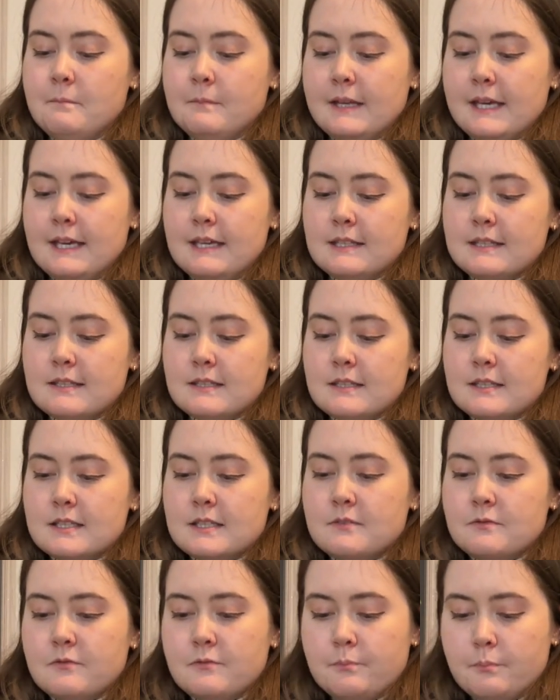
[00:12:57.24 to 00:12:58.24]

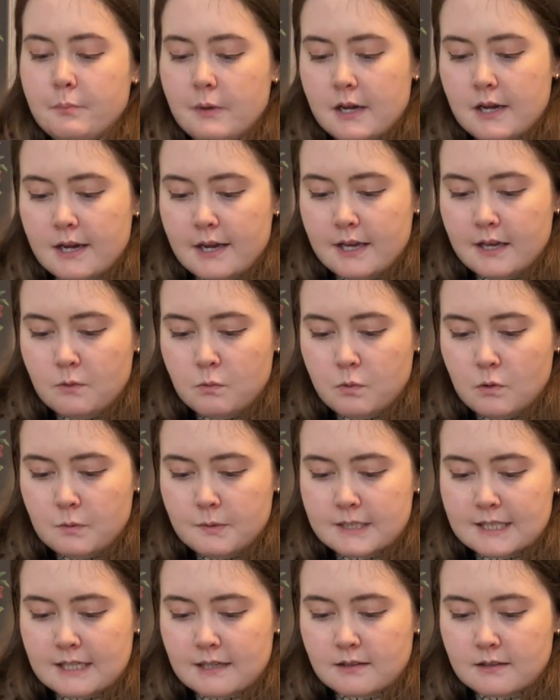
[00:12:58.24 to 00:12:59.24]
It's by, what
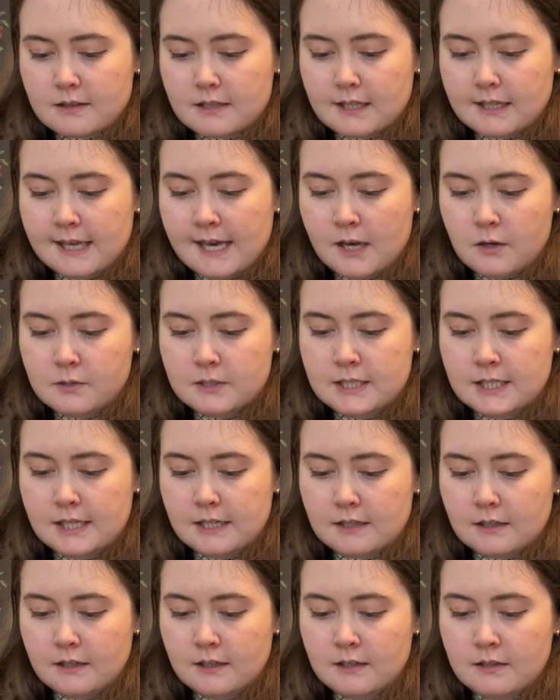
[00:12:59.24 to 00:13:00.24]
was that, the
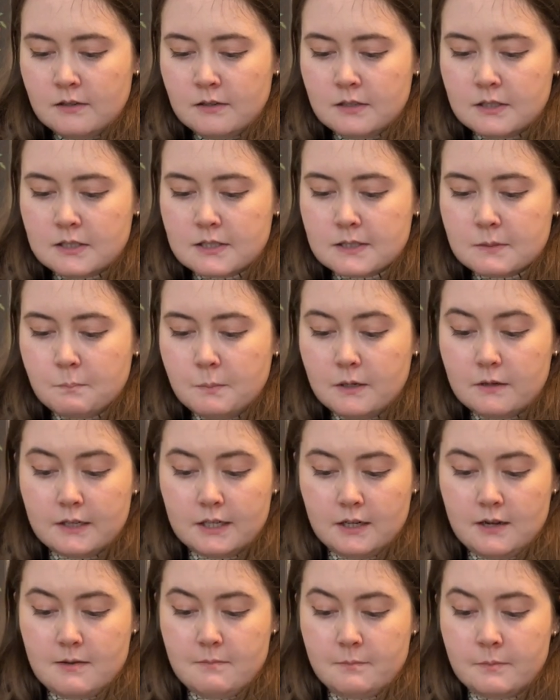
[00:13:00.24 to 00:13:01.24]
Celtic Spirit
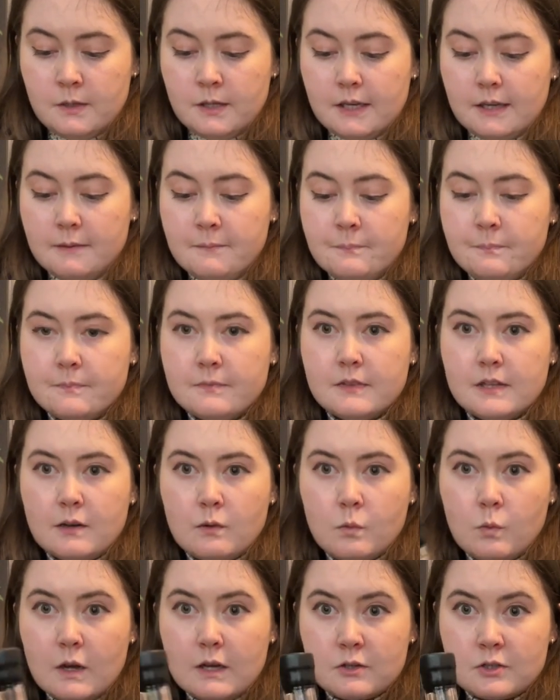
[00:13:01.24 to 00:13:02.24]
Company. They're
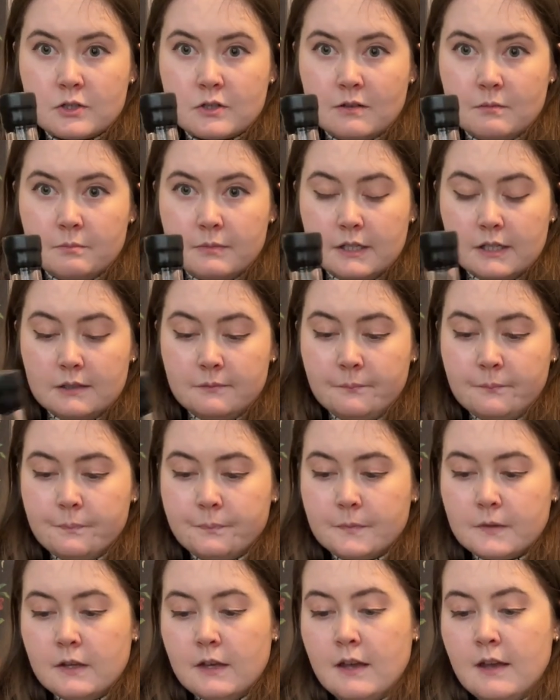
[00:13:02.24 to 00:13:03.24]
a Welsh company.
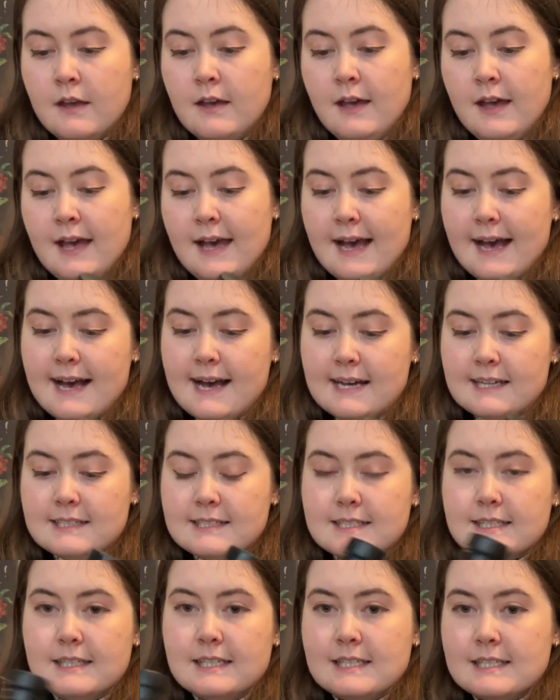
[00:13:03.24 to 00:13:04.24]

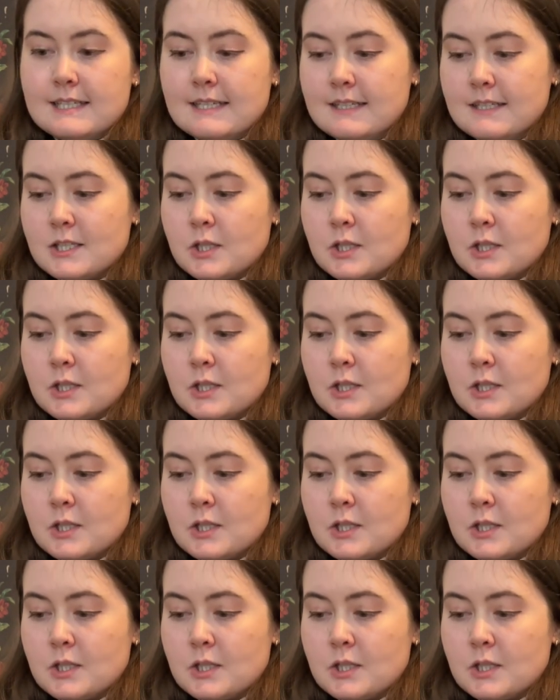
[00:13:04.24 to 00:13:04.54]
And this is